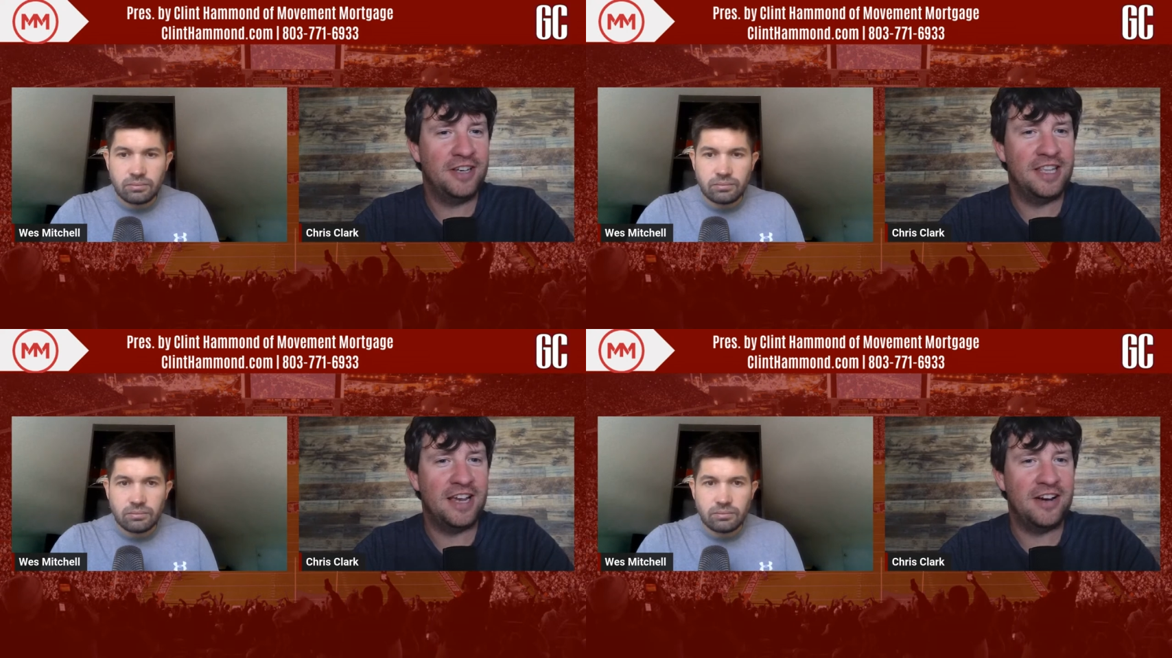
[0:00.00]

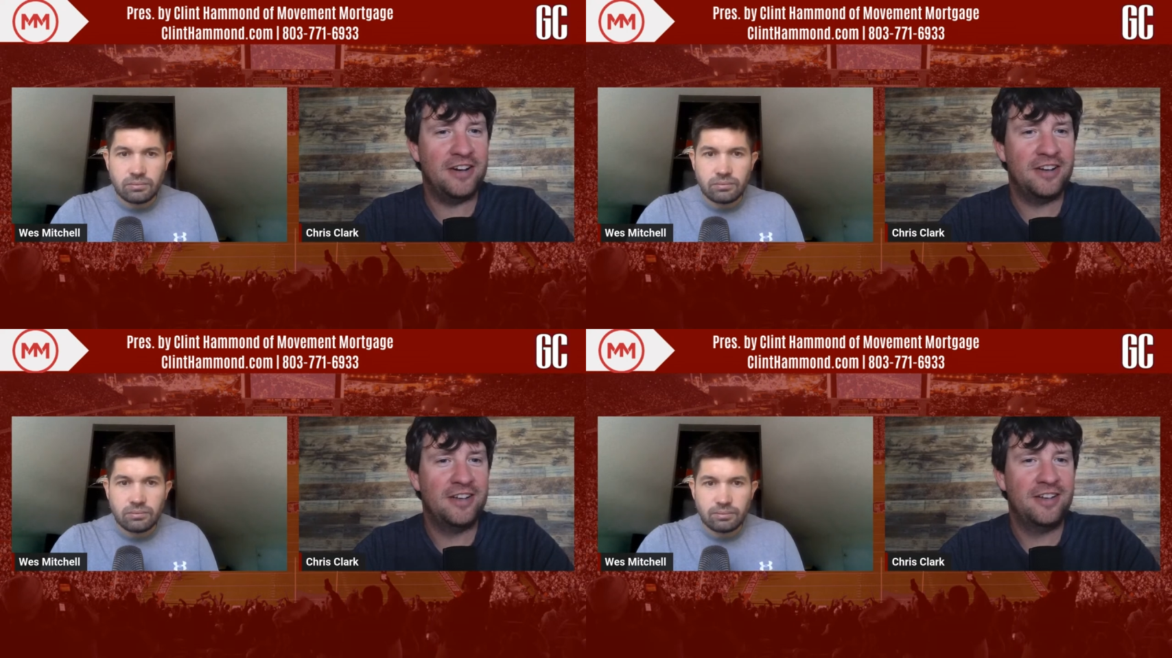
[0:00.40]
Speaker 1: in
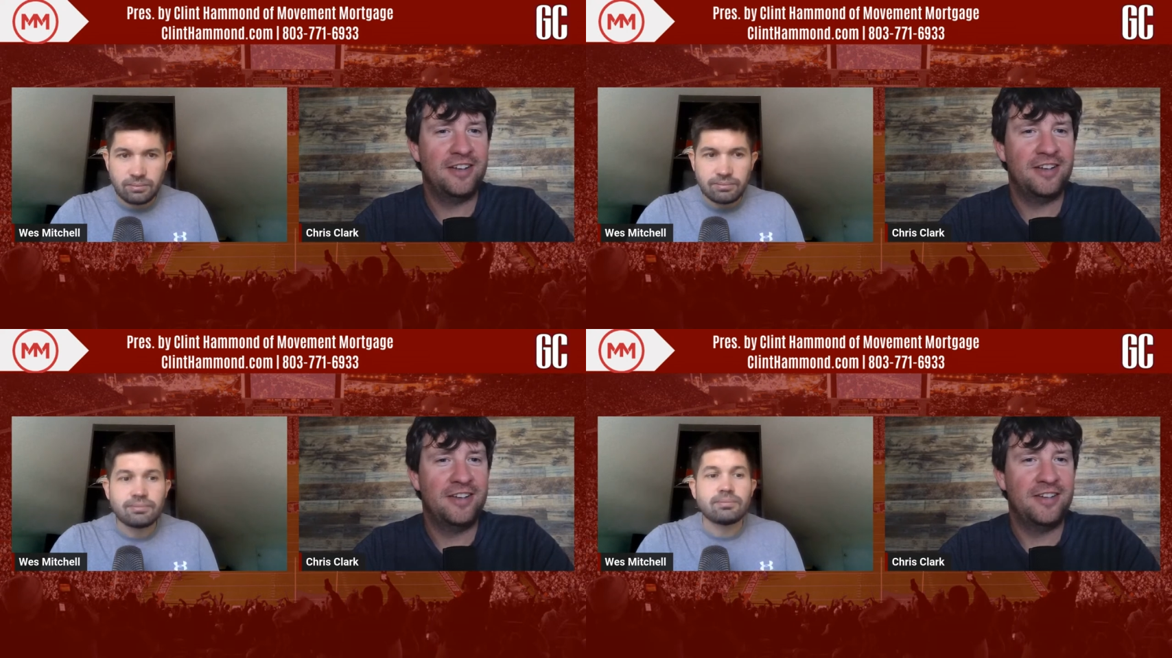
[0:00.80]
there
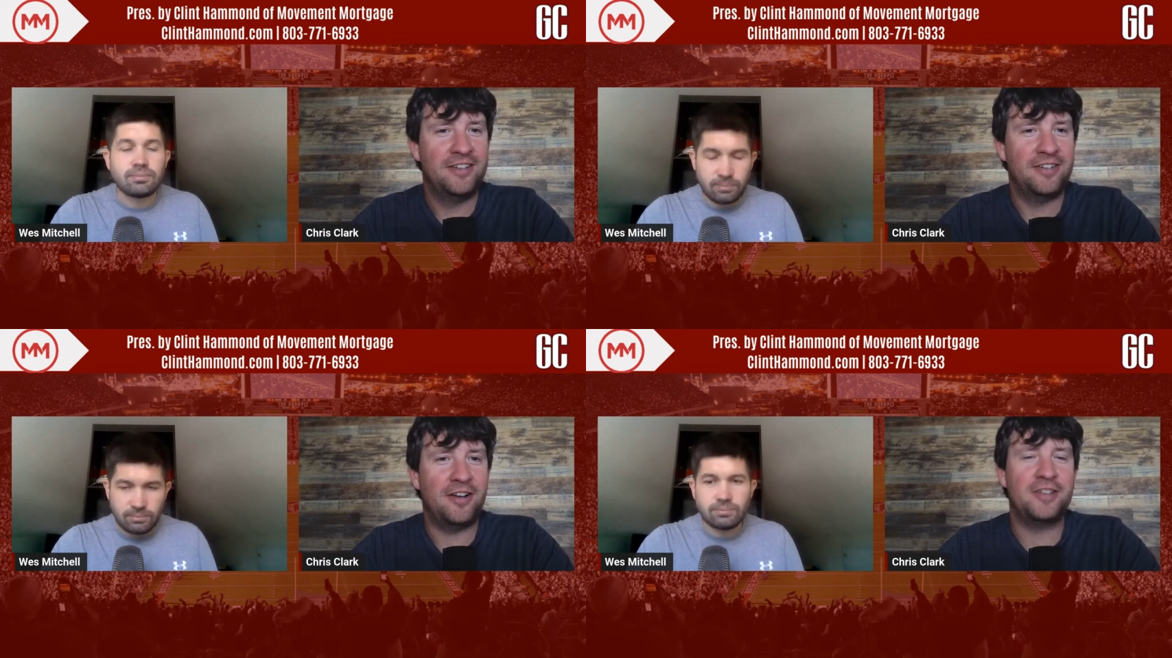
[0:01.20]

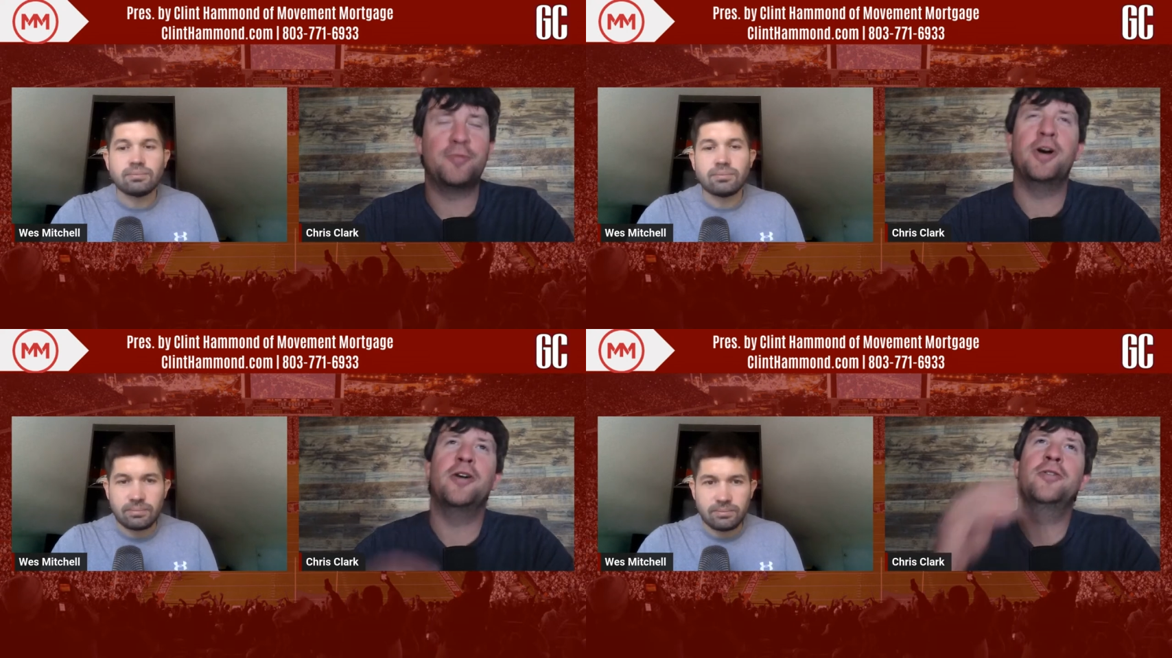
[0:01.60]
as
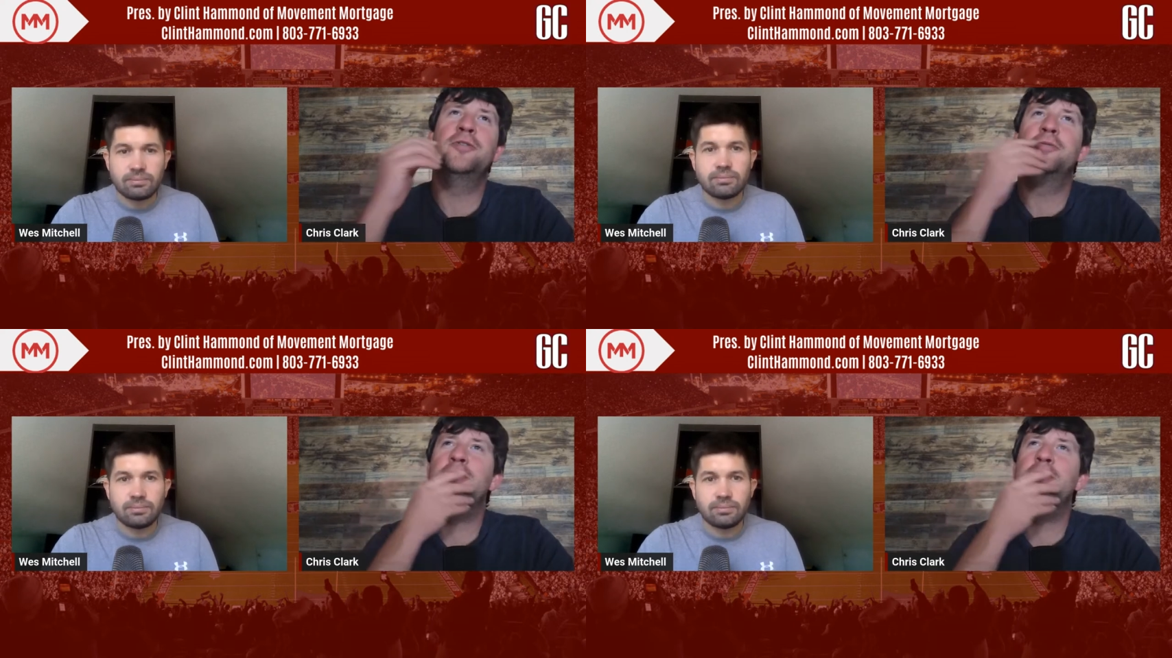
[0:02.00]
well,